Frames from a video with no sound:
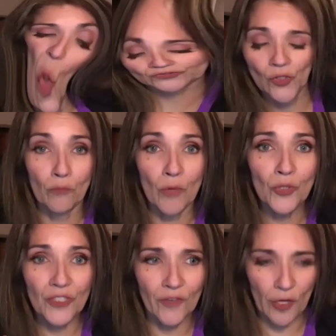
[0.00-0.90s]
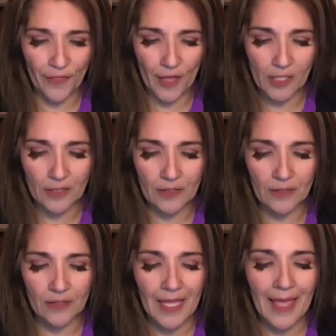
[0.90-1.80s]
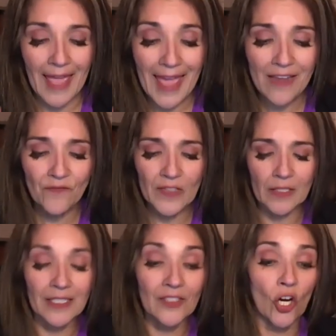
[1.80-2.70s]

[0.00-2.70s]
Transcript: So, most of our thoughts and feelings